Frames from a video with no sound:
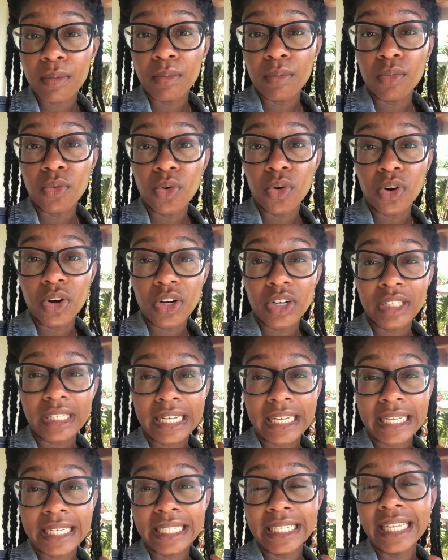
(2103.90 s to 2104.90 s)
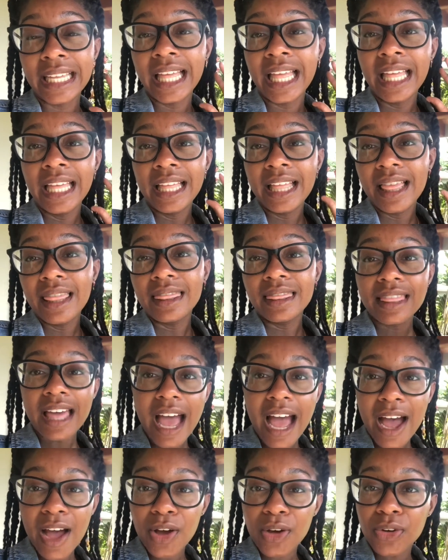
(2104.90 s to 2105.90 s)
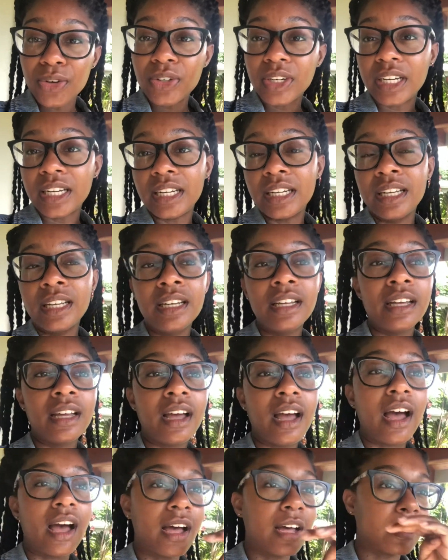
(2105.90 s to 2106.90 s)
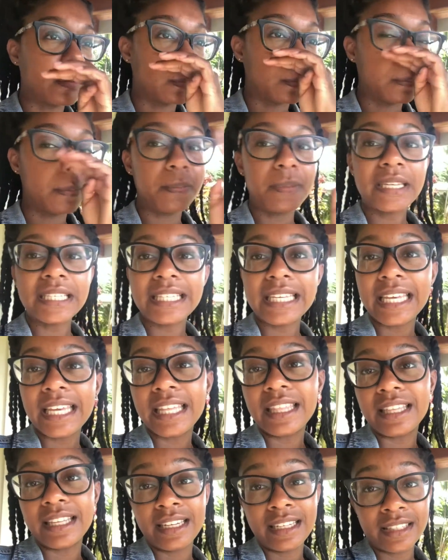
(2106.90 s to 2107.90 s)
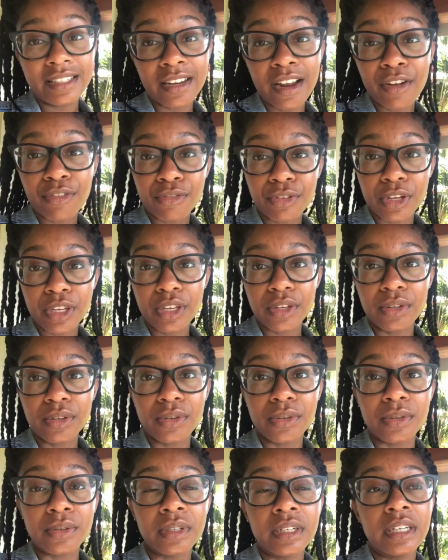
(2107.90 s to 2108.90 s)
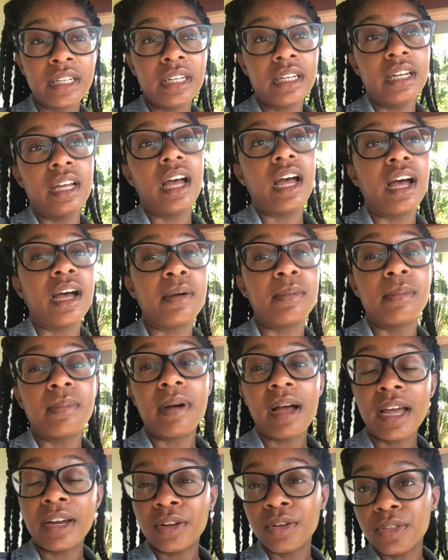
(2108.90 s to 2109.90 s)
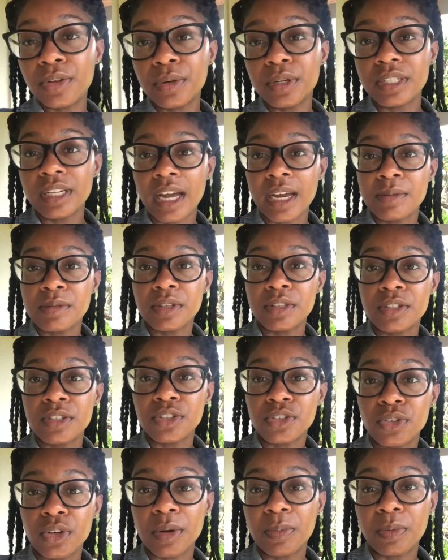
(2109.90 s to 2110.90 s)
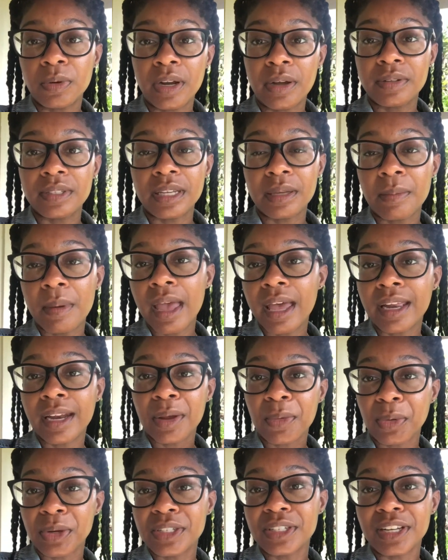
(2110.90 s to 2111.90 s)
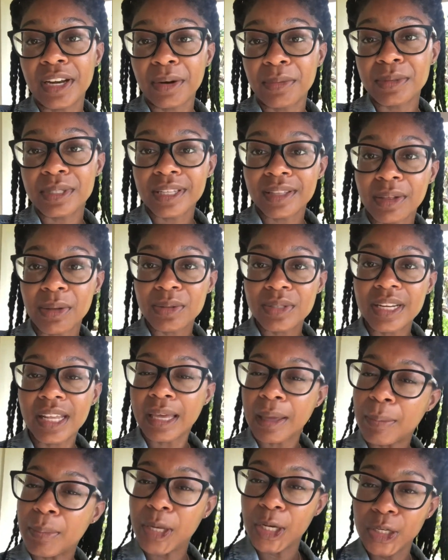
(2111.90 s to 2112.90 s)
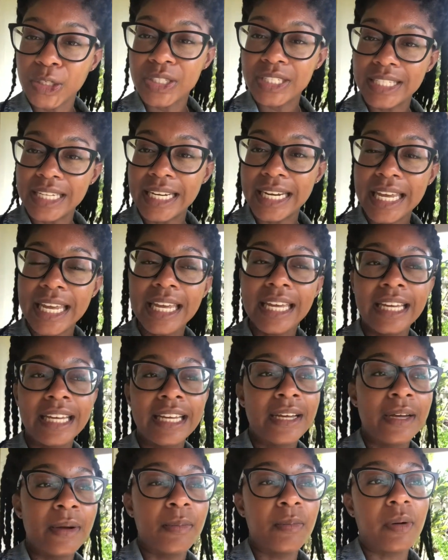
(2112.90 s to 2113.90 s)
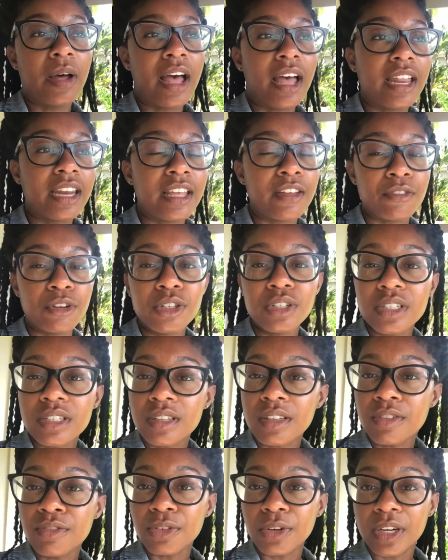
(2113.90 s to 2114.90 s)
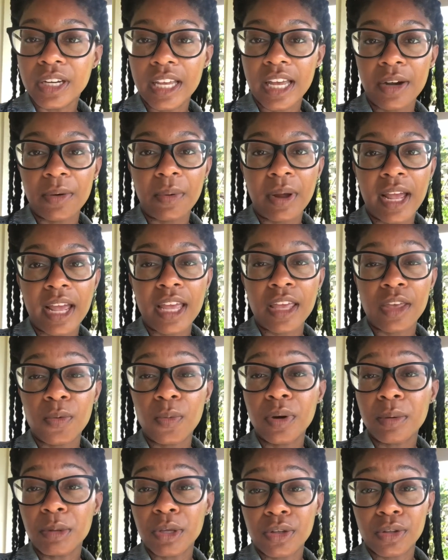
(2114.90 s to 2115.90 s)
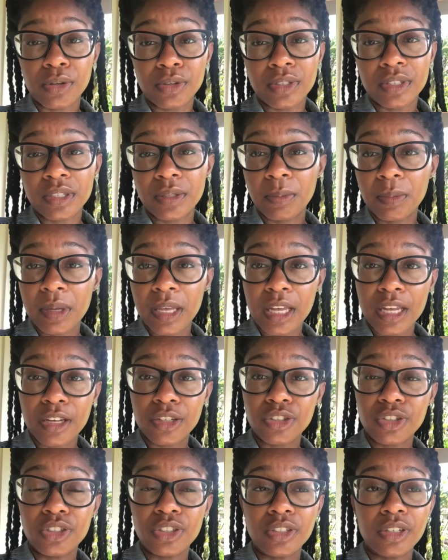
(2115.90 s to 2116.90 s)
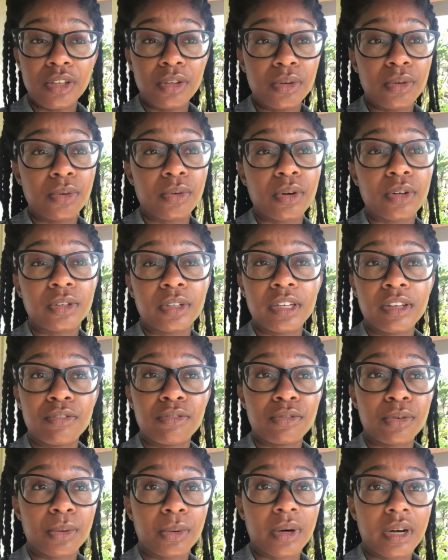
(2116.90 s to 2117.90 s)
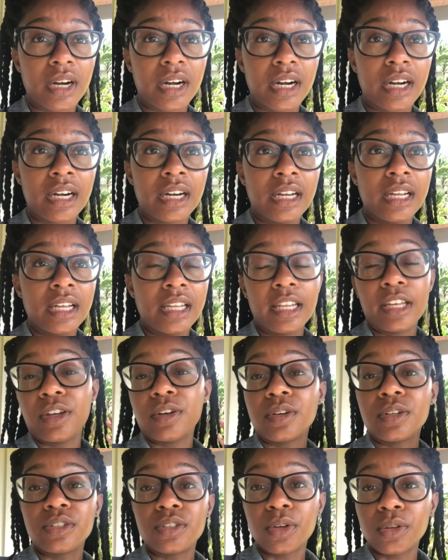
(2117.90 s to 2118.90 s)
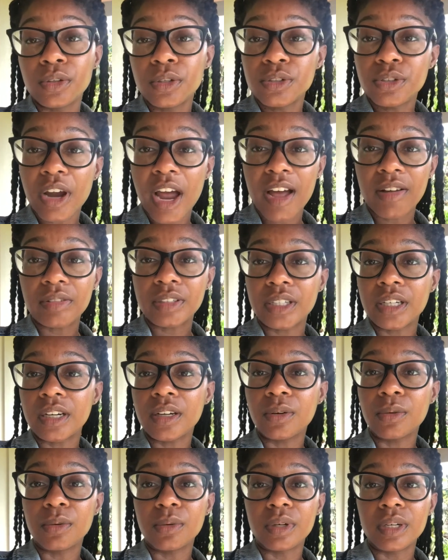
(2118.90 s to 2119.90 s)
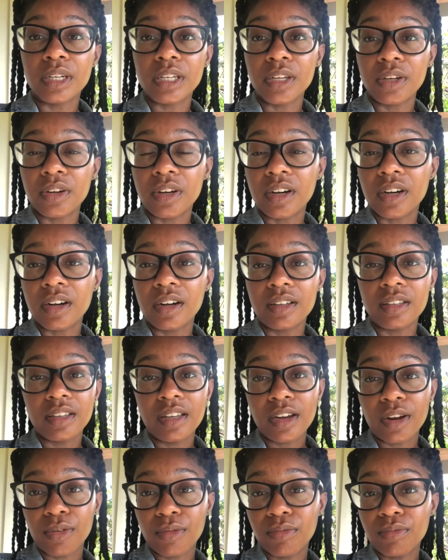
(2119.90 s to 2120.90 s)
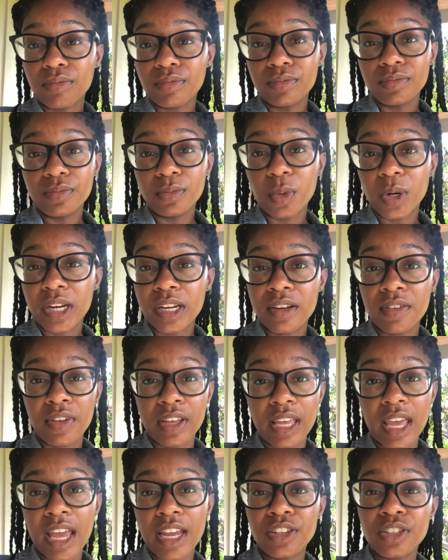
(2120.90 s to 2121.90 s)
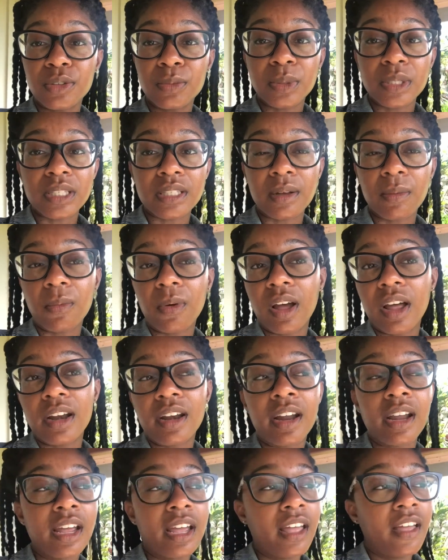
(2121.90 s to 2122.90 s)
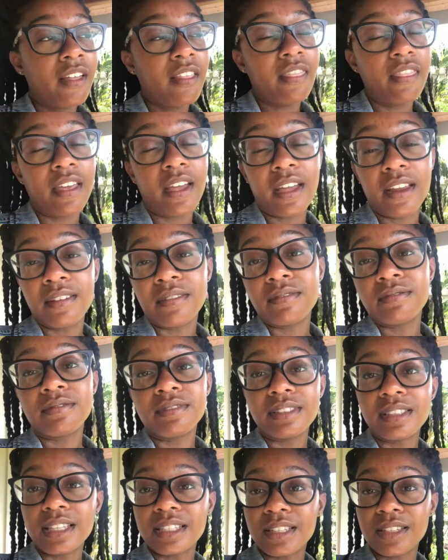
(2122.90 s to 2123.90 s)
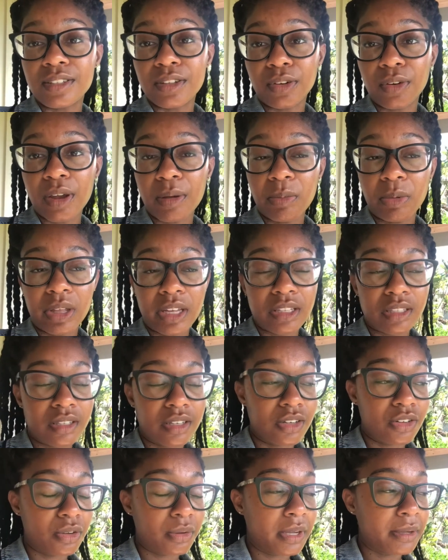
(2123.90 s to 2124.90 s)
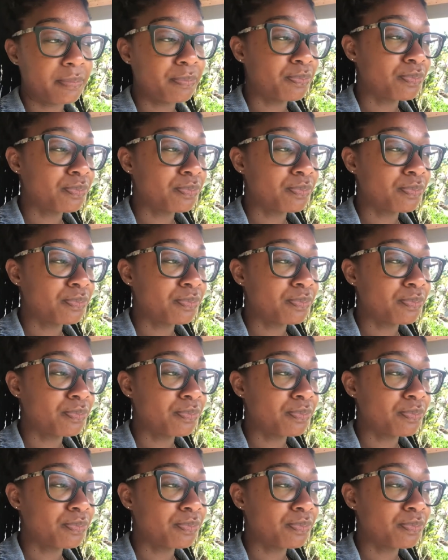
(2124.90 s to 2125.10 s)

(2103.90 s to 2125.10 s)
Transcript: more like loud and busy, then it's not for you. I know there were times on this trip when I was like, man, I wish that I was close to like a bigger city. But if you're just looking for a getaway, you want to be close to the beach, you are looking for, like, you're a solo traveler, or you're, you know, wanting to vacation with someone, then this is a great place to do it.